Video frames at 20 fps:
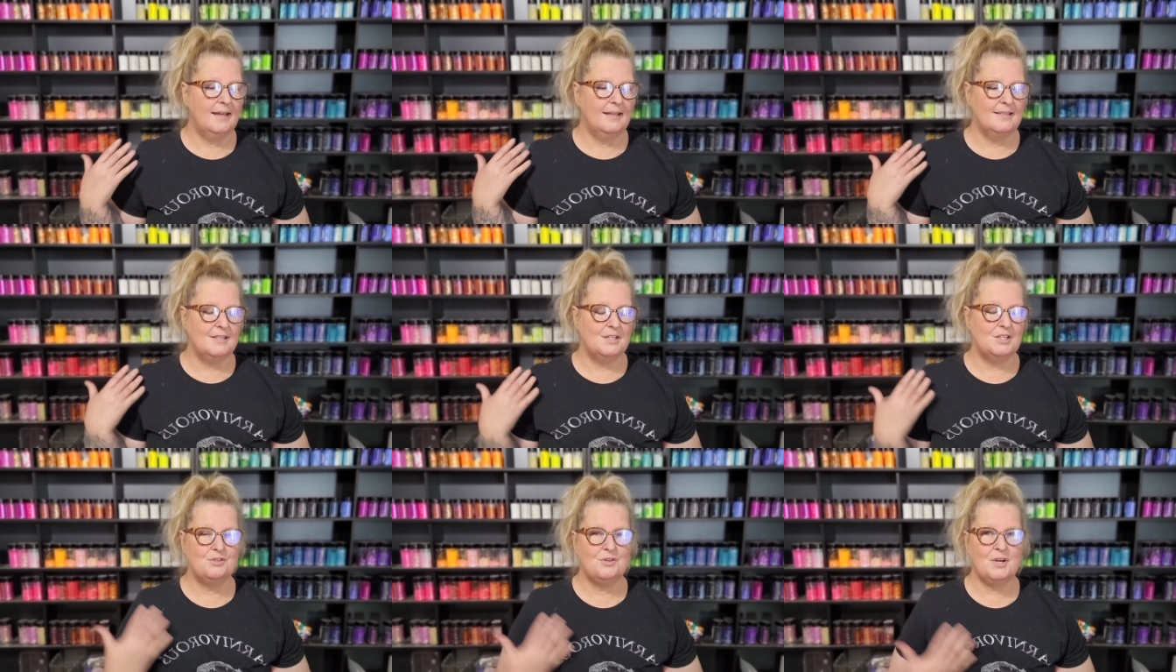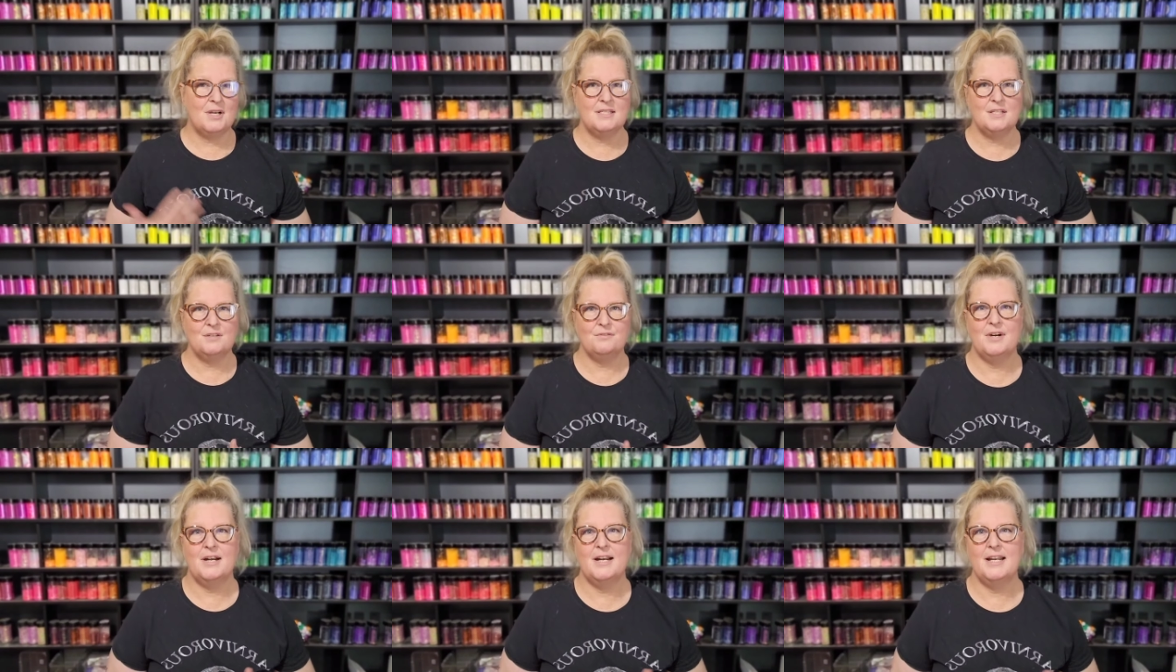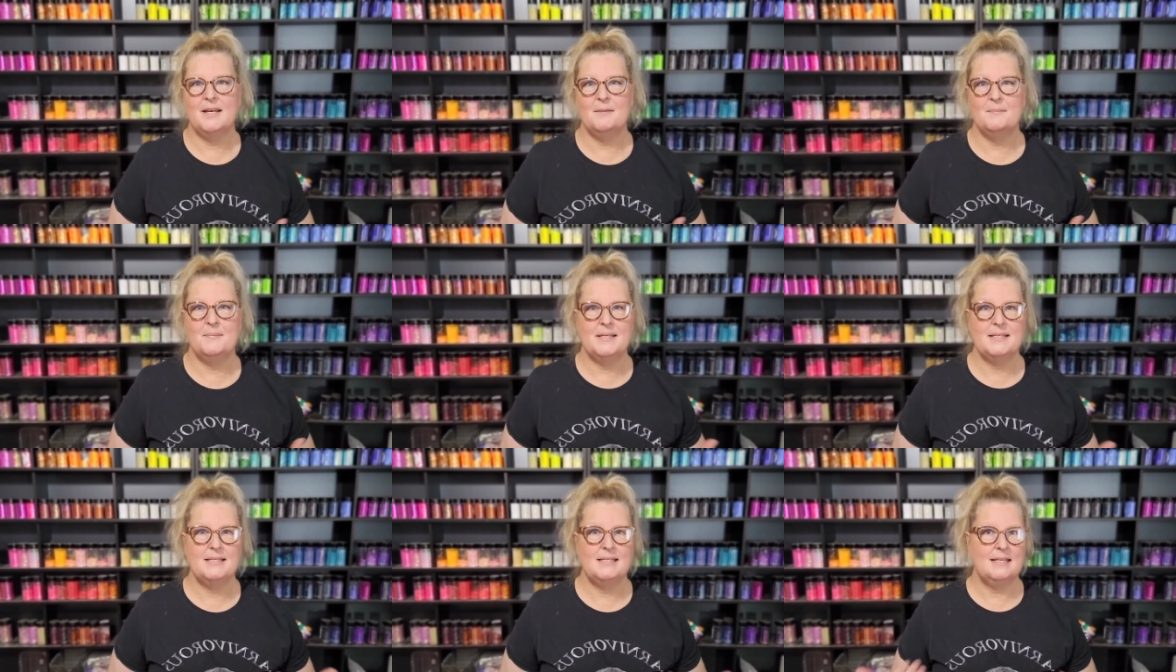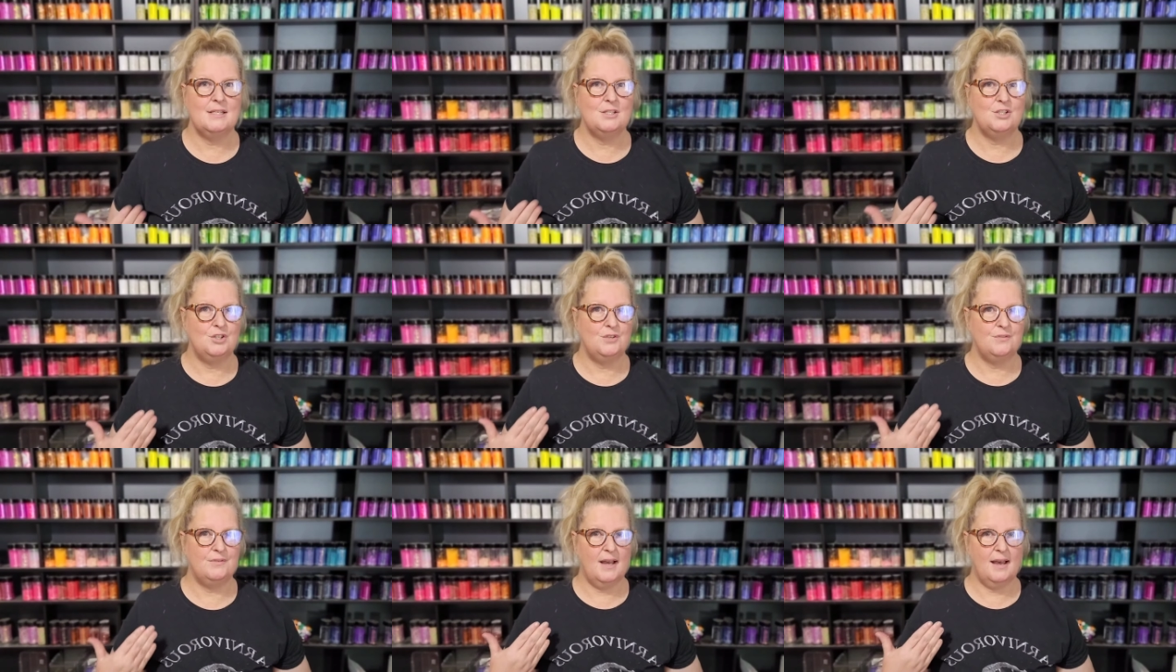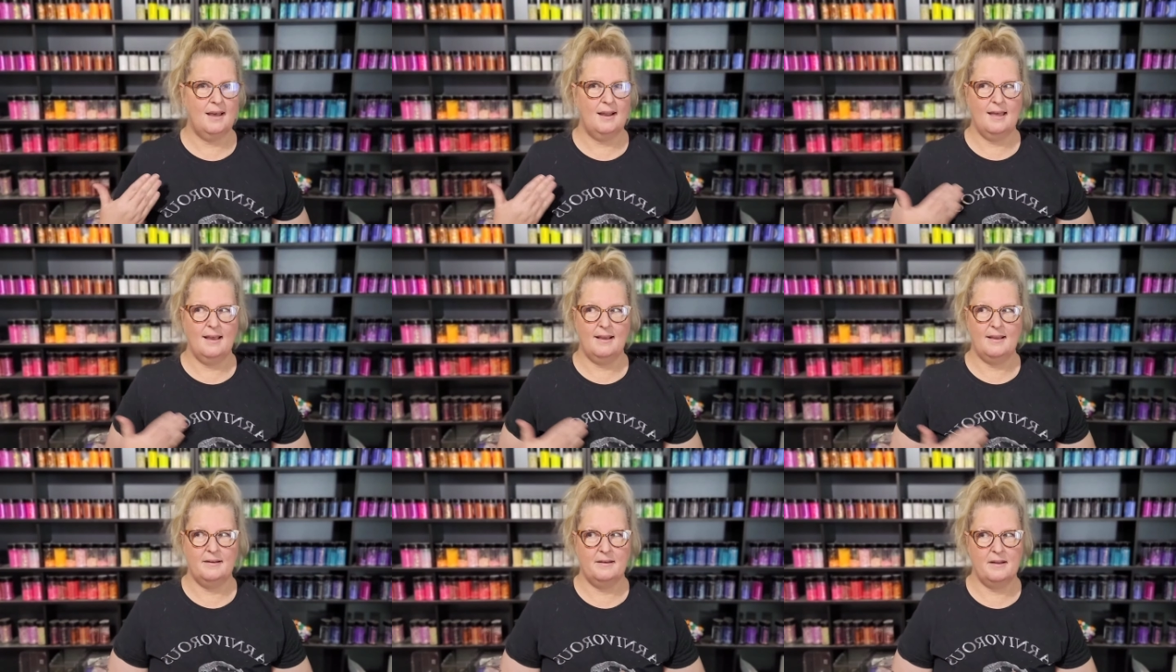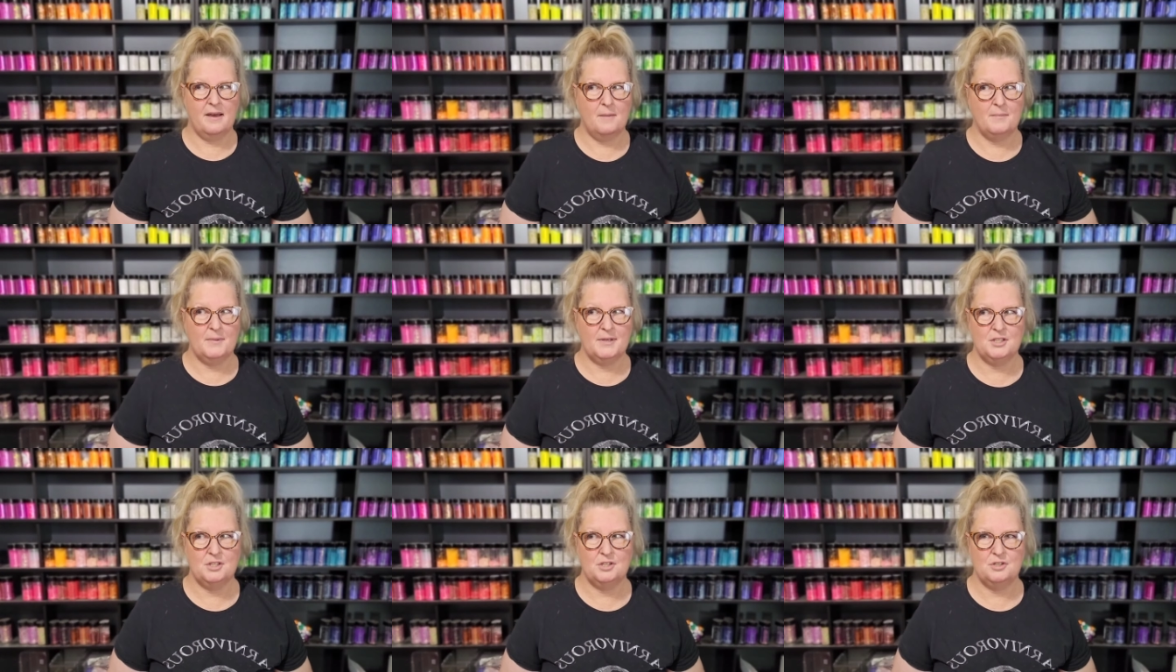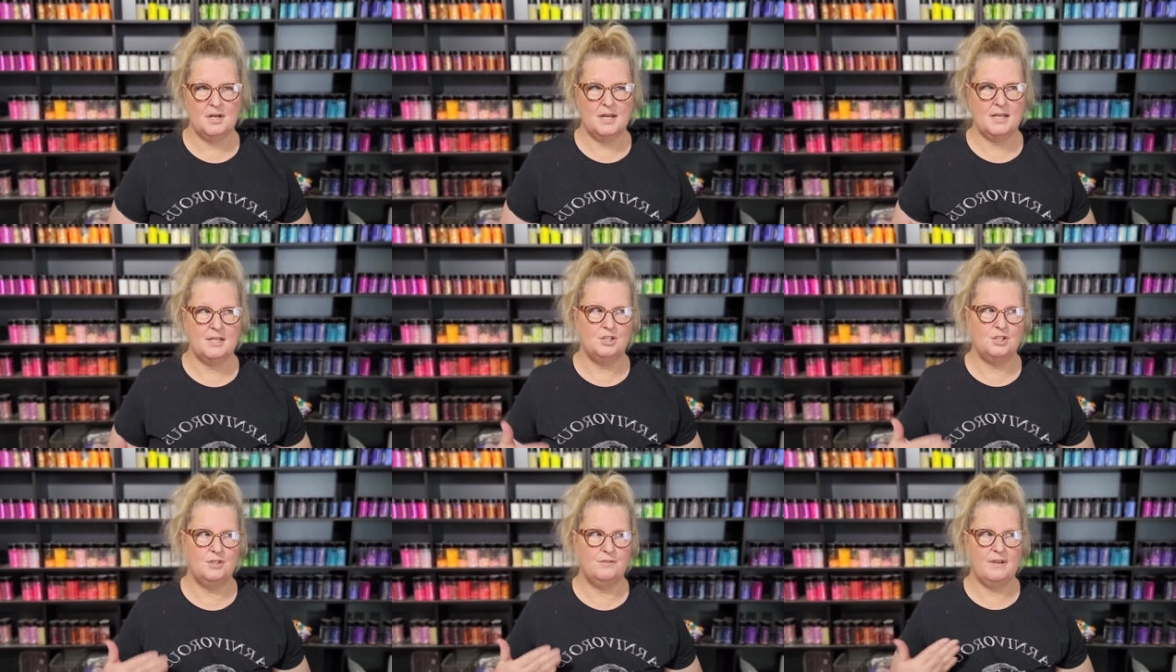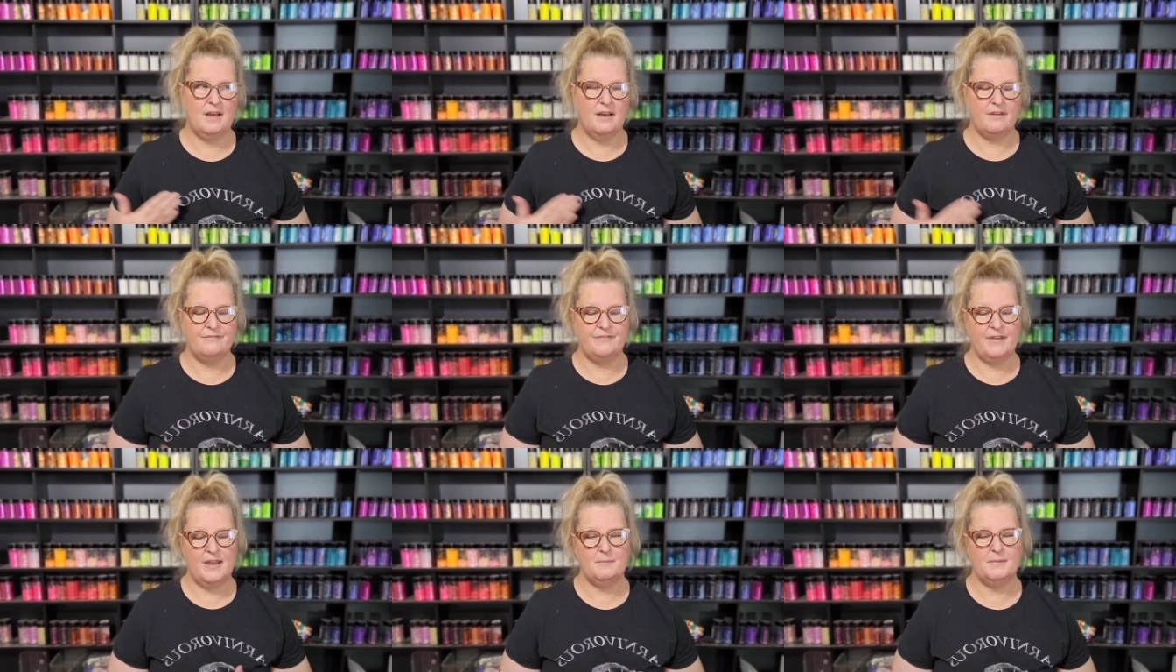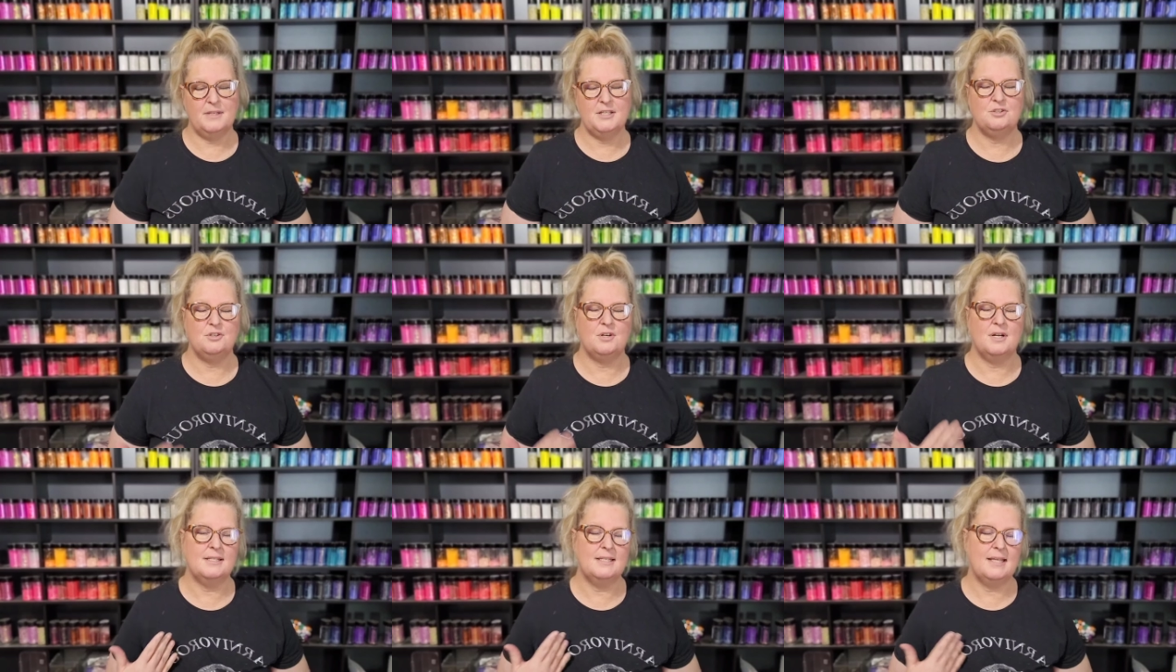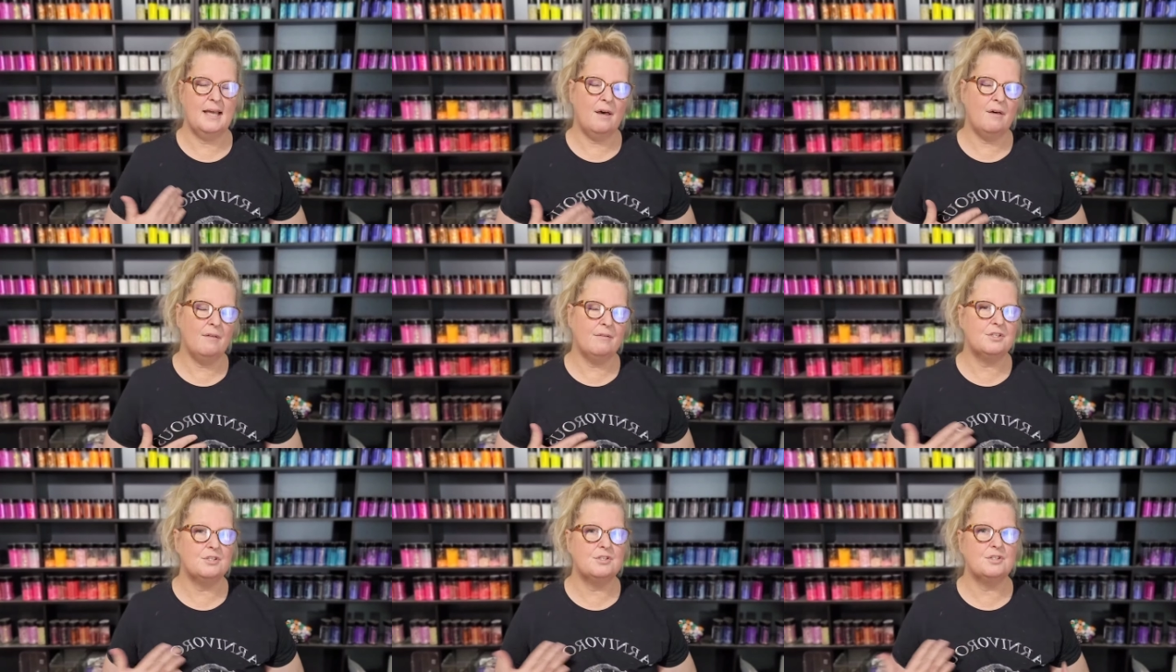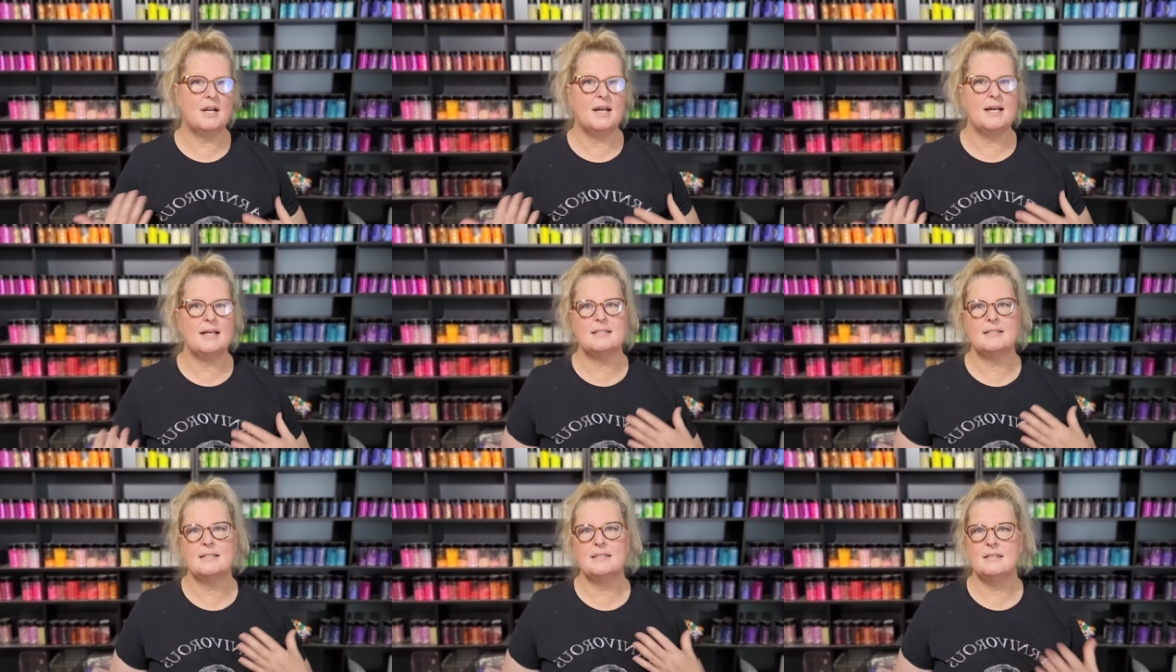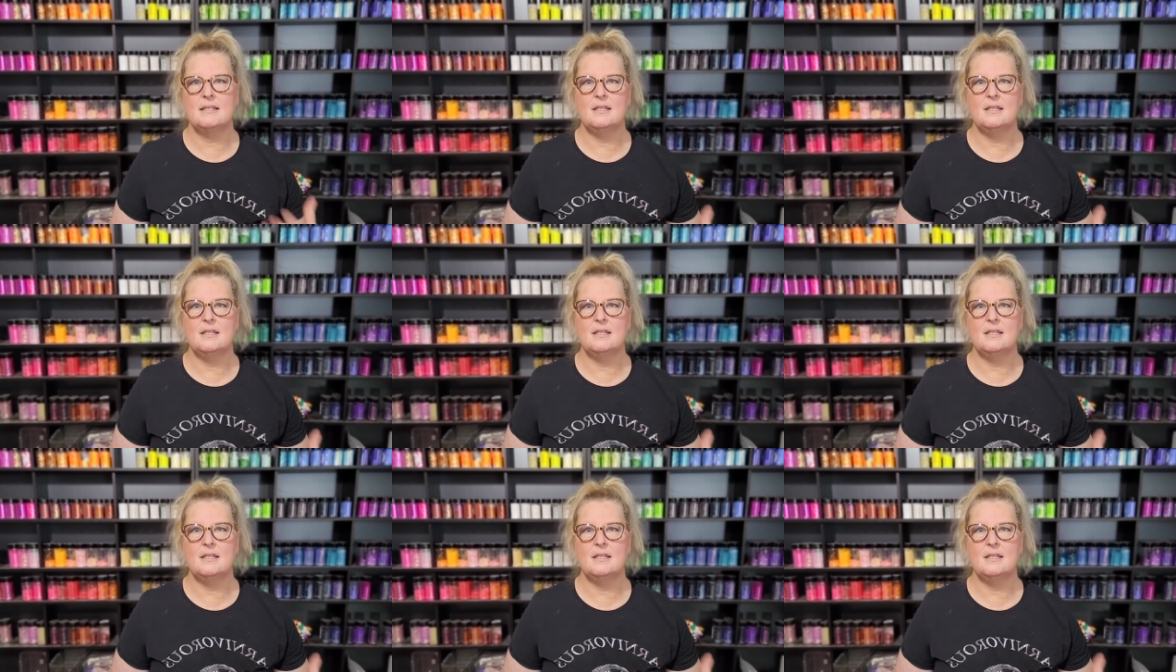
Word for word: the stress of running a business, you've got economic stress, you've got family stress, health stress,